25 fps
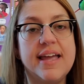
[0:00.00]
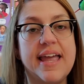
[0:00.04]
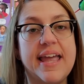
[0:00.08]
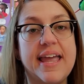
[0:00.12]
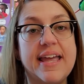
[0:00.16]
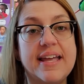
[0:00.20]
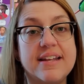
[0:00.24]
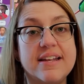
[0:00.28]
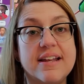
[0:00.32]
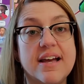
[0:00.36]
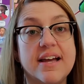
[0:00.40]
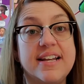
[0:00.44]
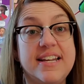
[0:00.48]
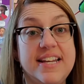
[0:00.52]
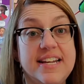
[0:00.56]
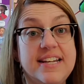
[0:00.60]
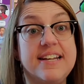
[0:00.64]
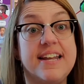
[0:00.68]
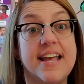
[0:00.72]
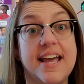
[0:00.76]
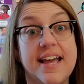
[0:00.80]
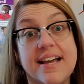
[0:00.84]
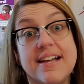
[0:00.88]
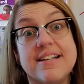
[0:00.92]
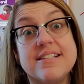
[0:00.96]
And I needed
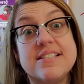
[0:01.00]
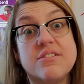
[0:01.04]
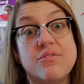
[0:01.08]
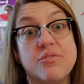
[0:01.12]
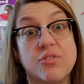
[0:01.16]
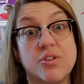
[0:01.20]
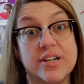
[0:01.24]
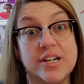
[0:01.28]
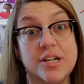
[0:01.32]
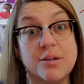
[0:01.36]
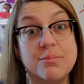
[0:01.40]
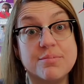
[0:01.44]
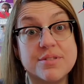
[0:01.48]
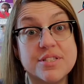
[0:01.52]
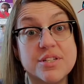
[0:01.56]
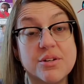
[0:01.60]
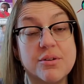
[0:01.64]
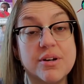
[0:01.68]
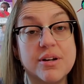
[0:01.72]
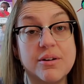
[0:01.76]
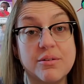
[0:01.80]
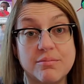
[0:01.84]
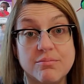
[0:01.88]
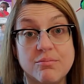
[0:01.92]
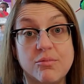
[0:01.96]
to ask for help. So
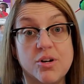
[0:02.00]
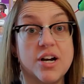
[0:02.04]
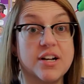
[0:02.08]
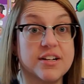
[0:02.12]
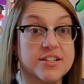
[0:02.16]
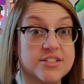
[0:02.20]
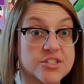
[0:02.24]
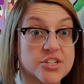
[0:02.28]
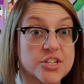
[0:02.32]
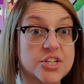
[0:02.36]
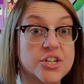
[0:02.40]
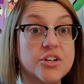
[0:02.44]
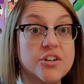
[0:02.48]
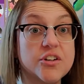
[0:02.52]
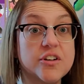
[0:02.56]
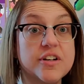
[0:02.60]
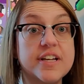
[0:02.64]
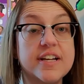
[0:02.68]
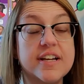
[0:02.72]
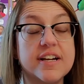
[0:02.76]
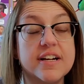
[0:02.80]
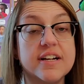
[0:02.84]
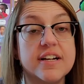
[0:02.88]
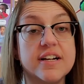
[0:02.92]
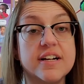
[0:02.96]
I got a security
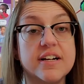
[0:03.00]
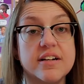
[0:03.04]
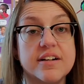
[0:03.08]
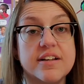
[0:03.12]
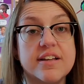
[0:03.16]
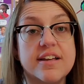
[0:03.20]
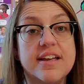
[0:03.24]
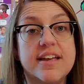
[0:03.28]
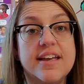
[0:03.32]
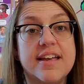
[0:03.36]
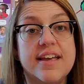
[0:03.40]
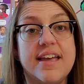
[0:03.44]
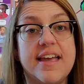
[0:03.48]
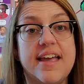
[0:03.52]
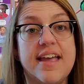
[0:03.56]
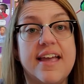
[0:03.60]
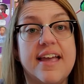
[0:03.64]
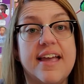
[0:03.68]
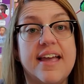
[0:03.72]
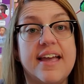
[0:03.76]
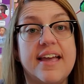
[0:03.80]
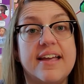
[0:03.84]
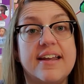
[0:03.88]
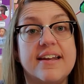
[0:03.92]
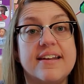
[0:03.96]
guard
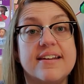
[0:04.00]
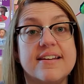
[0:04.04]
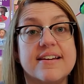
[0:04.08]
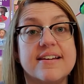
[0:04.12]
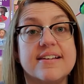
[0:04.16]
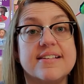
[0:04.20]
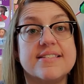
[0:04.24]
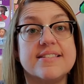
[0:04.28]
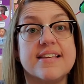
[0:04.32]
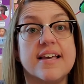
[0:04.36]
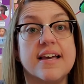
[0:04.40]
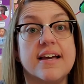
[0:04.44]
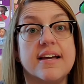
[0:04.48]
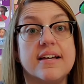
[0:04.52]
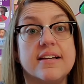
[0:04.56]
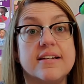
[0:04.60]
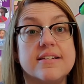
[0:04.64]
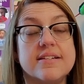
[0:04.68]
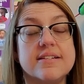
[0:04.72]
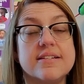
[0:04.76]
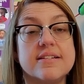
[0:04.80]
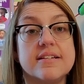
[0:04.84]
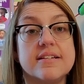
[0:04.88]
and I said,